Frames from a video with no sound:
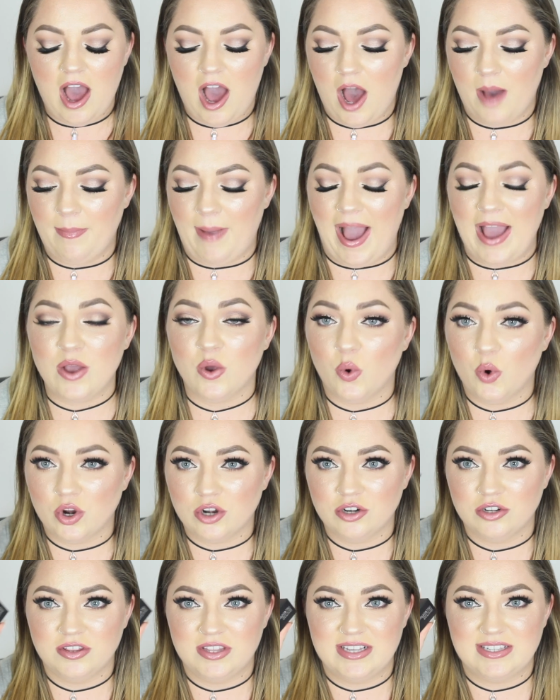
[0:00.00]
Um, I
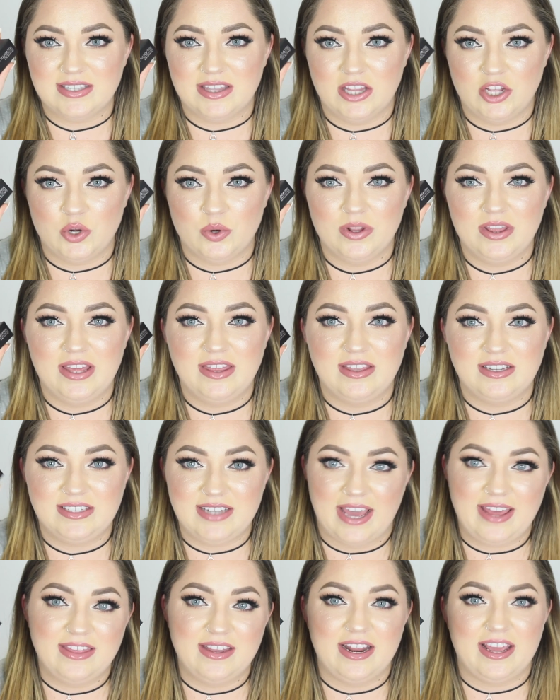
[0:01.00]
ordered this literally the
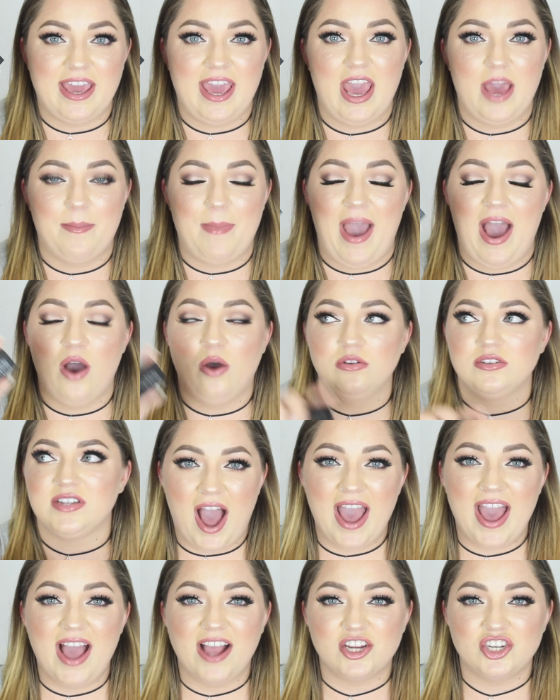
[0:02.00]
day that it came out.
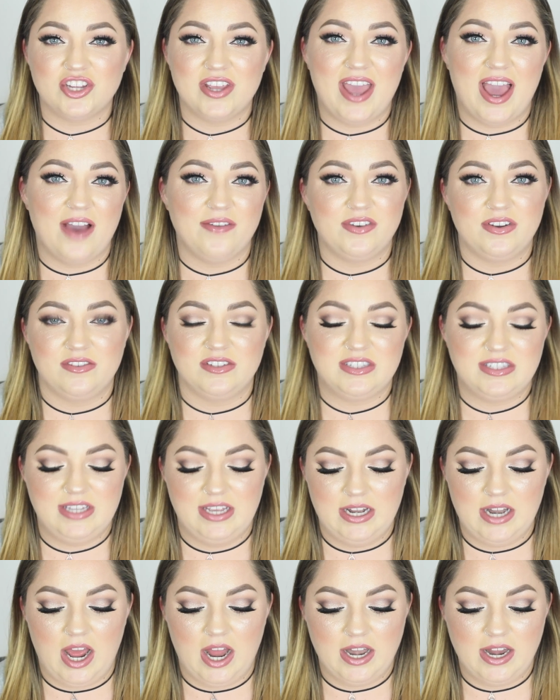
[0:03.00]
I actually haven't even
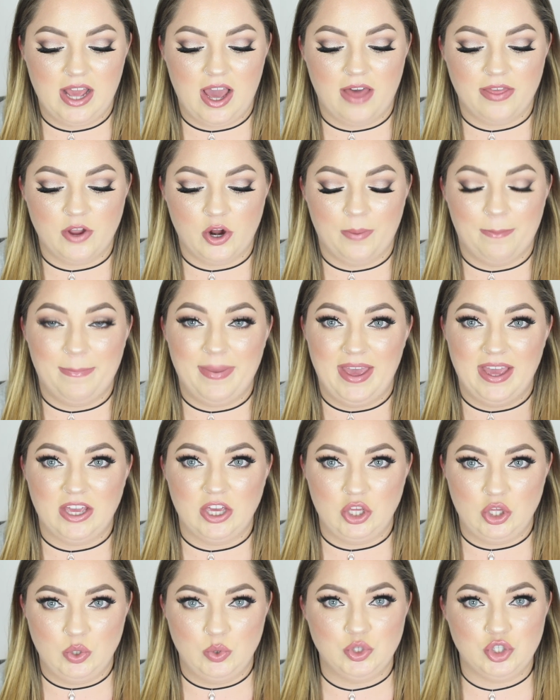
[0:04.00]
seen any other
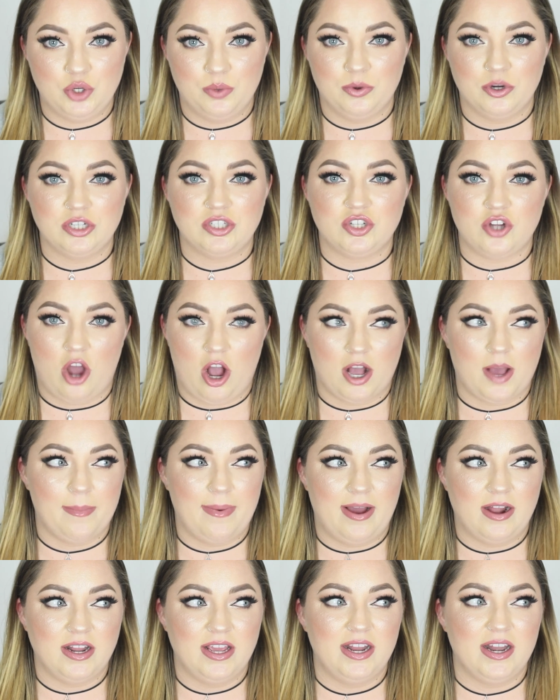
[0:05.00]
big YouTubers talk
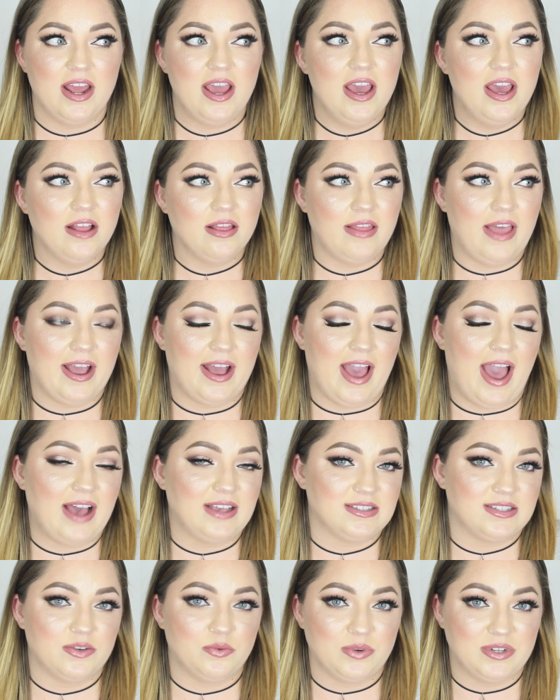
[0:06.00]
about it, like
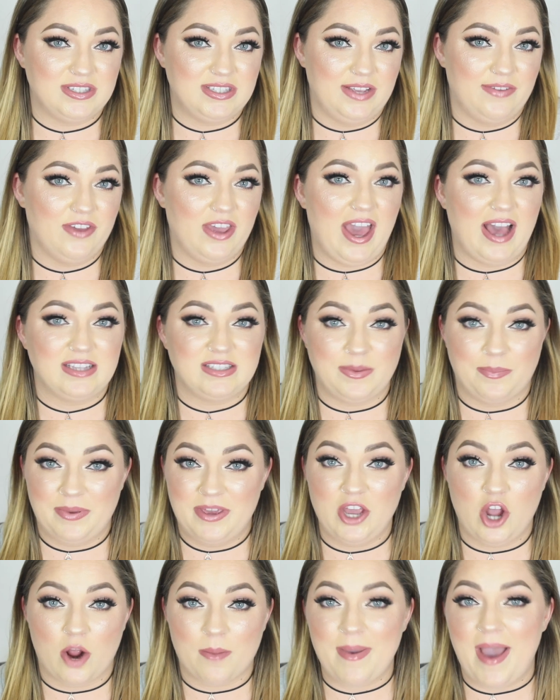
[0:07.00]
as receiving it as a
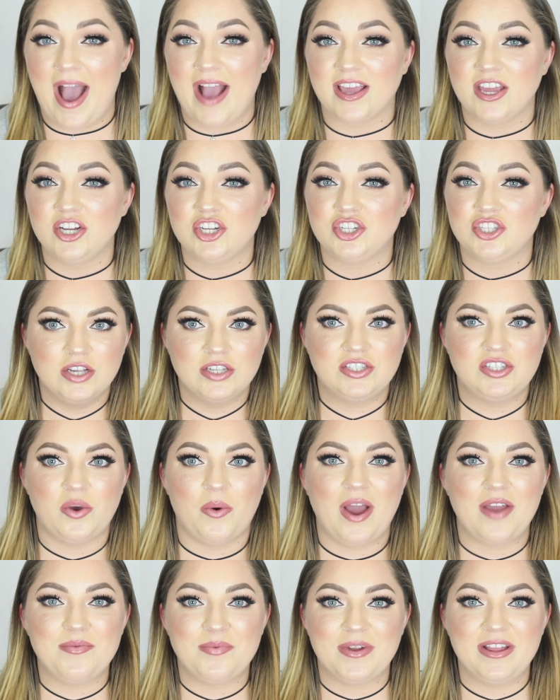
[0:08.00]
P R package.
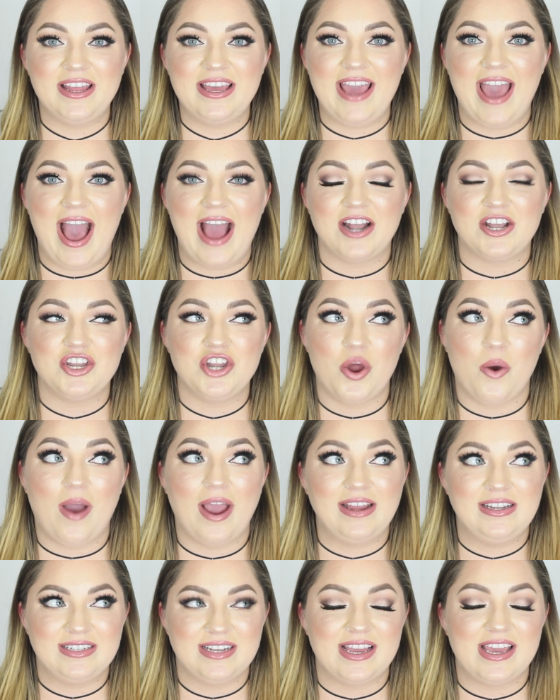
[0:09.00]
So I really had no
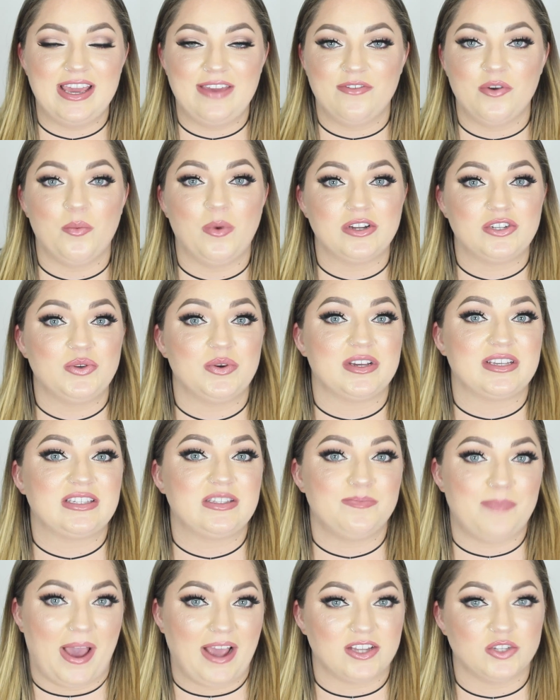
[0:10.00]
idea even what to
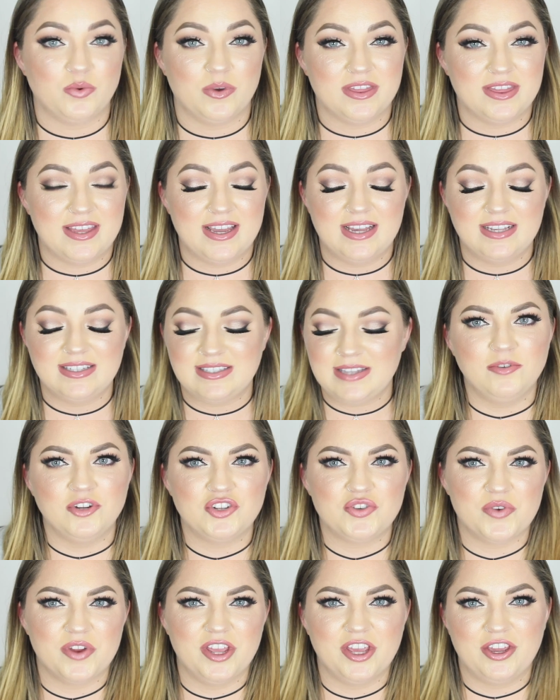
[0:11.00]
expect with this. I'm
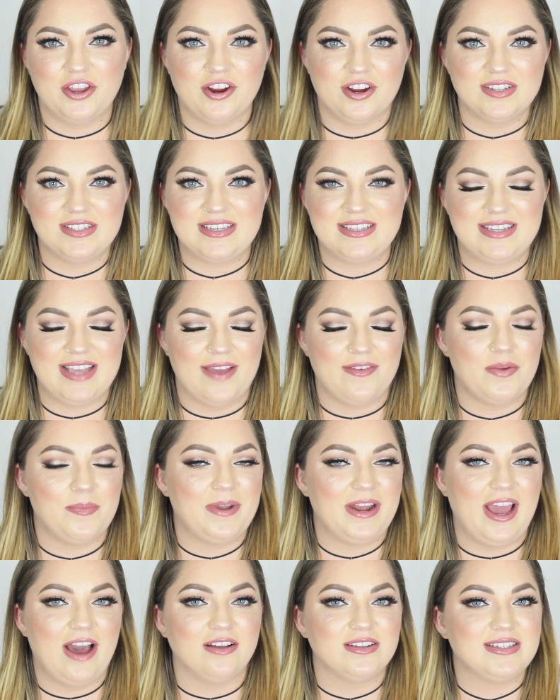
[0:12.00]
just really curious to see
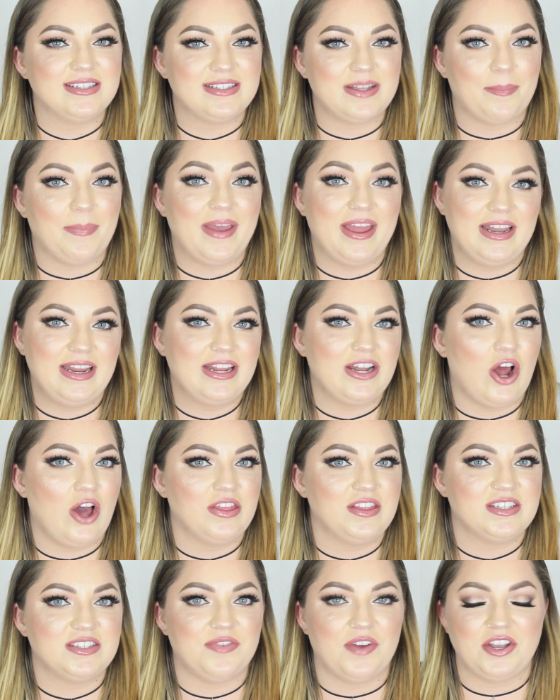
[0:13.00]
everybody else's opinion on
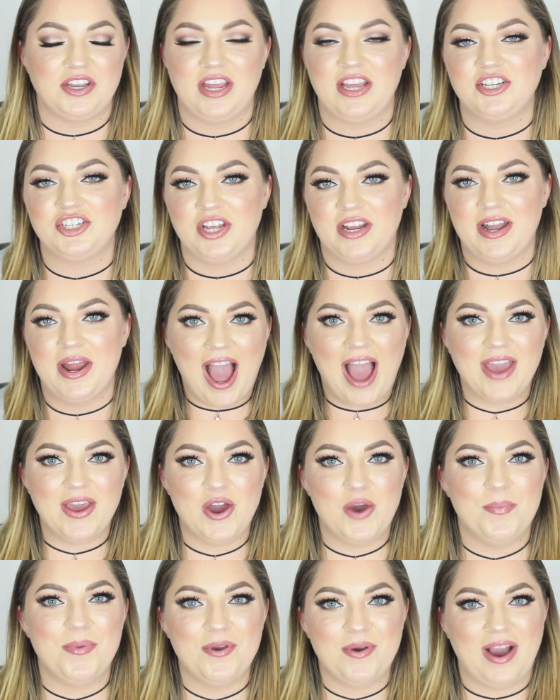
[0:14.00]
this foundation. I
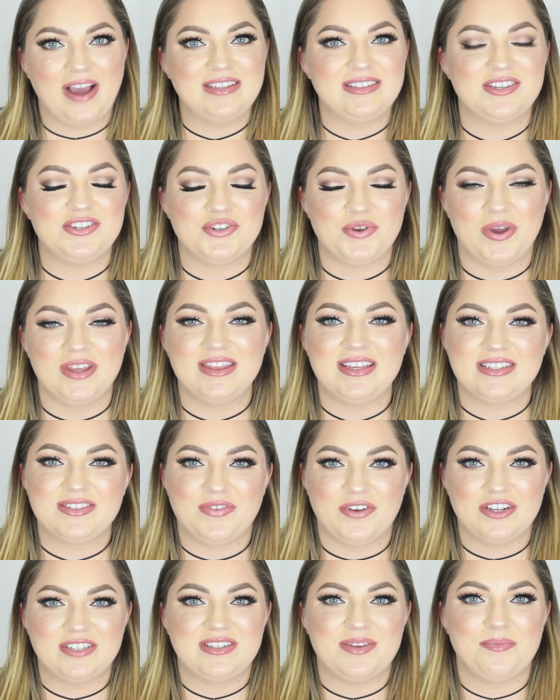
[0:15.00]
hope you guys enjoyed this
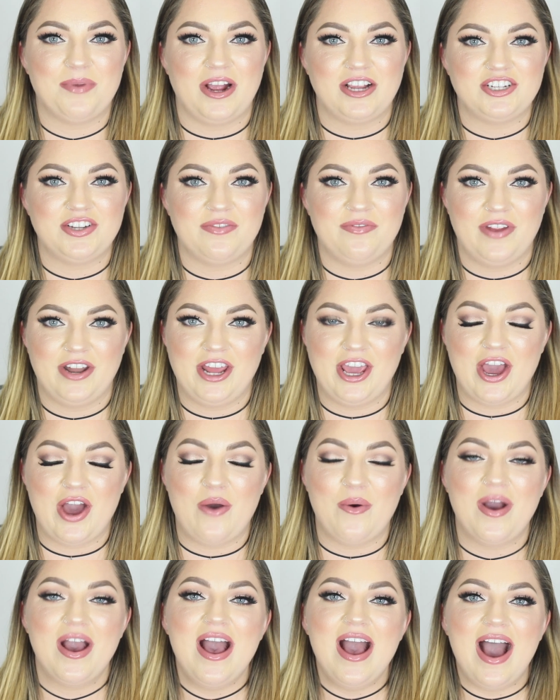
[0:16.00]
first impression
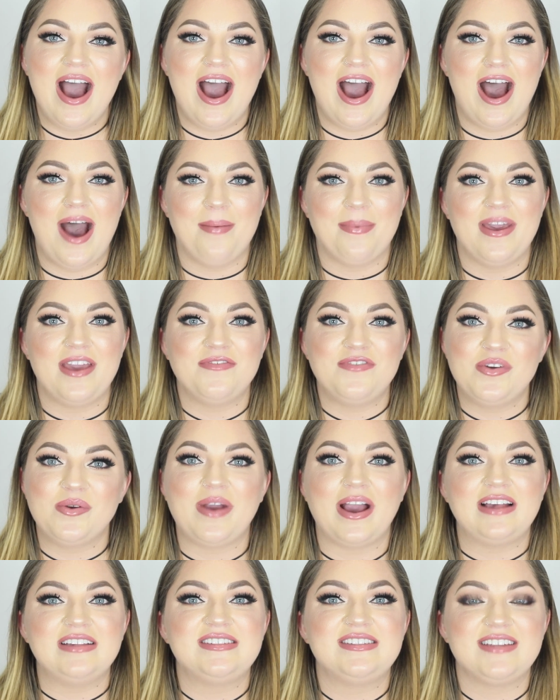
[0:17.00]
video. Um, if you
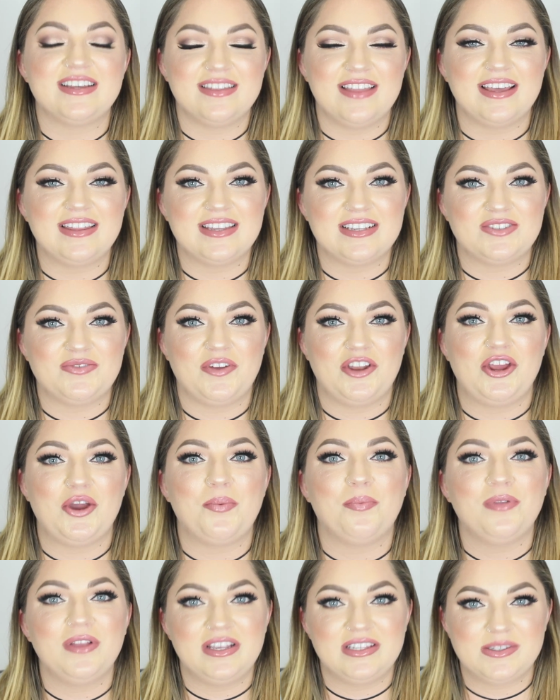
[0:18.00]
guys did like this
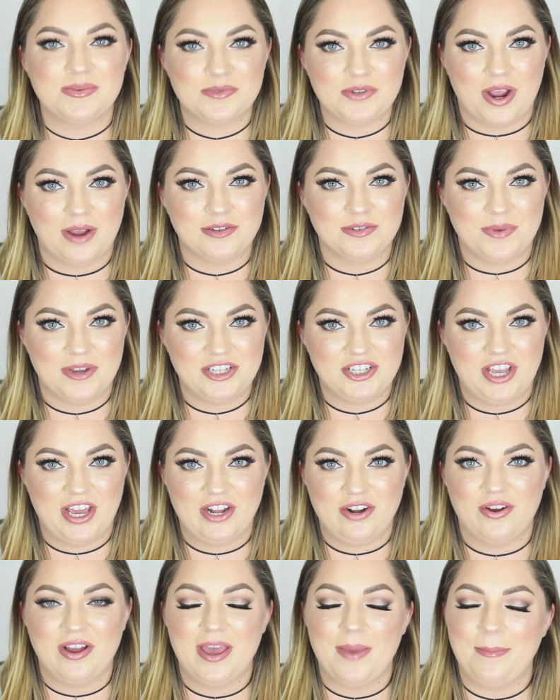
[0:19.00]
video, please subscribe to my
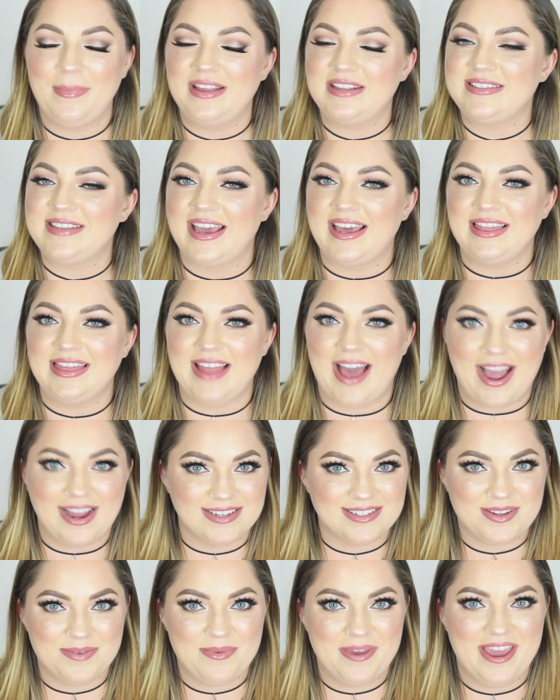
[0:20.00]
channel. It means a
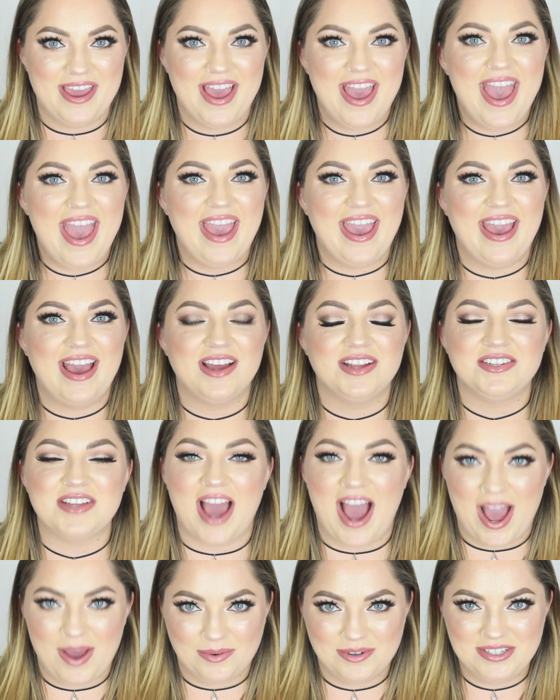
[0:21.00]
lot to me, and
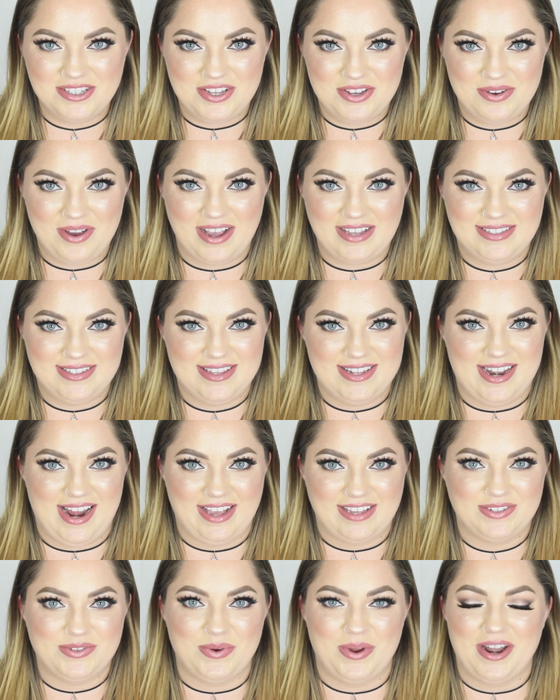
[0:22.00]
I will see you guys in the
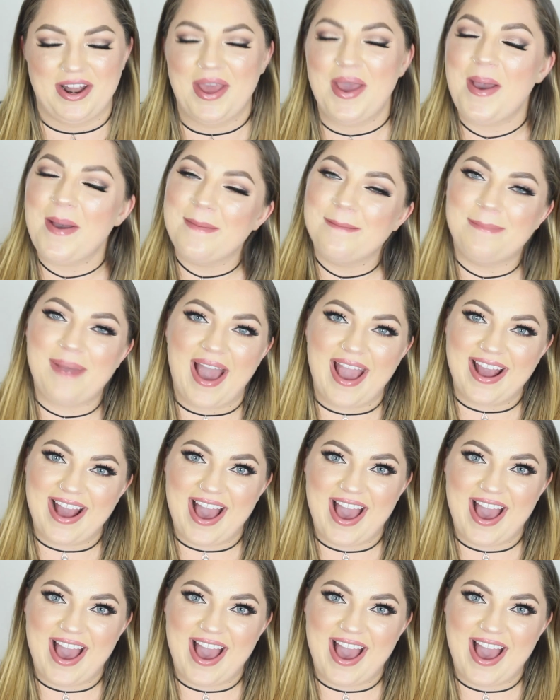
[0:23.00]
next one. Bye,